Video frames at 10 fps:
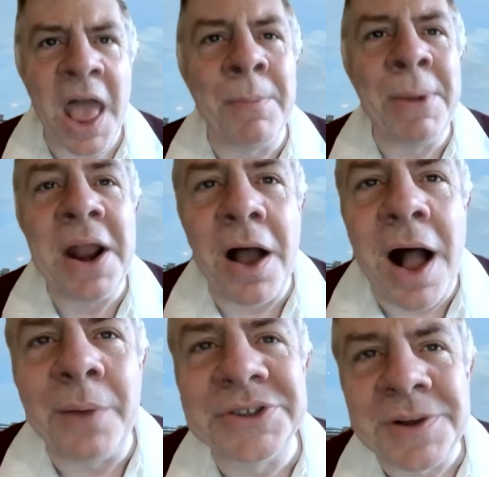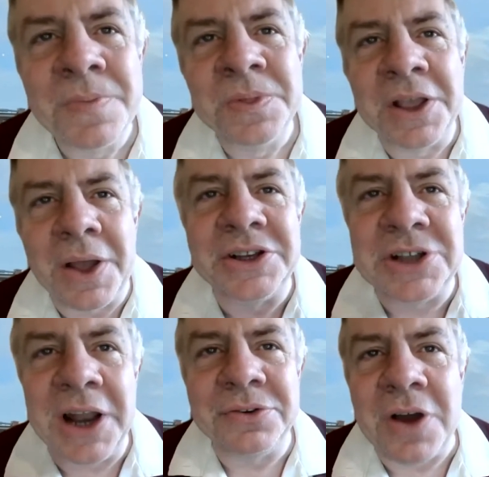I mean, I, I, was going
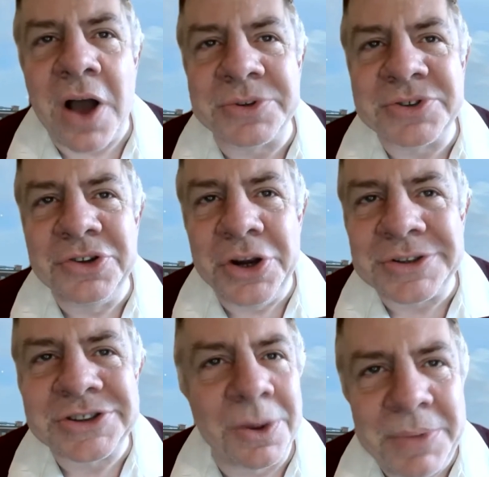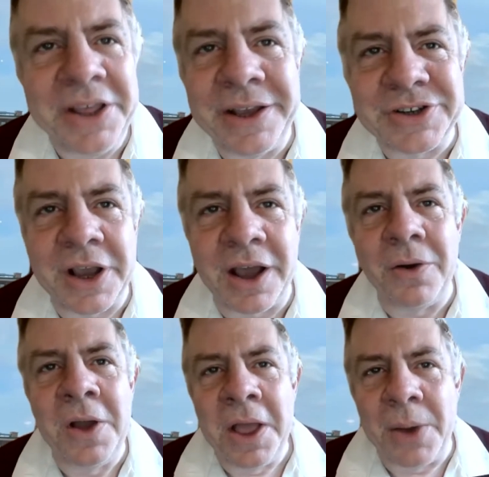to London. I was on the Eurostar many years ago,
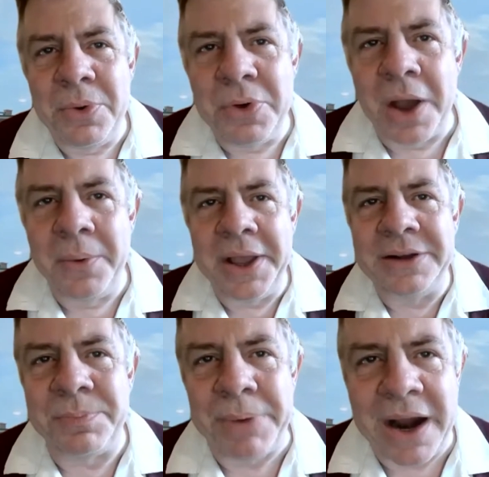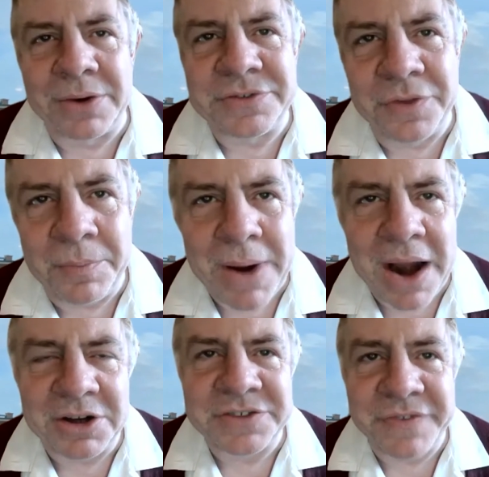and we were going into Paris for the
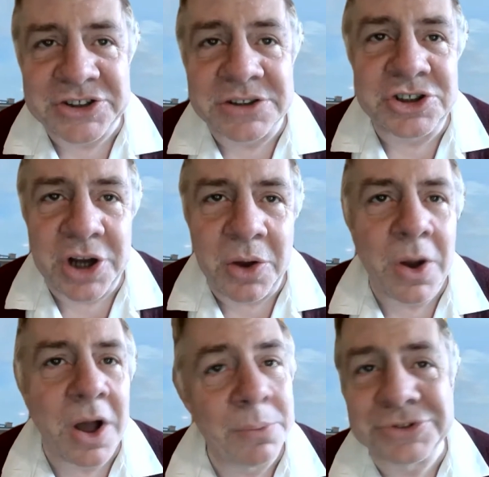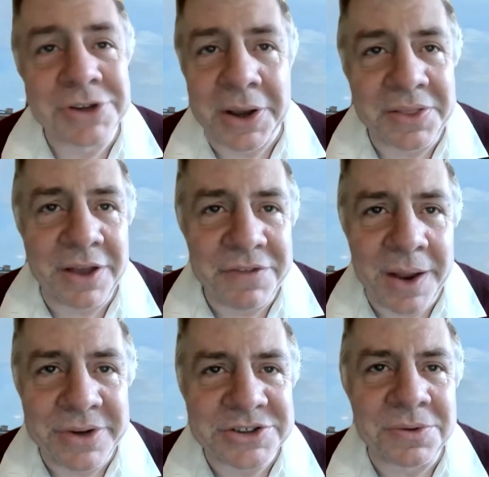Paris fashion show. I wasn't going there for
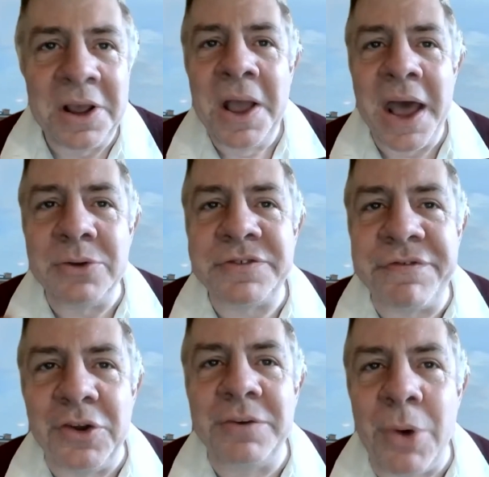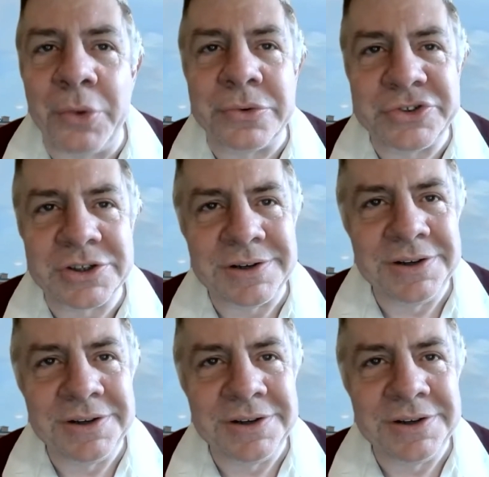that reason, and it was full of models.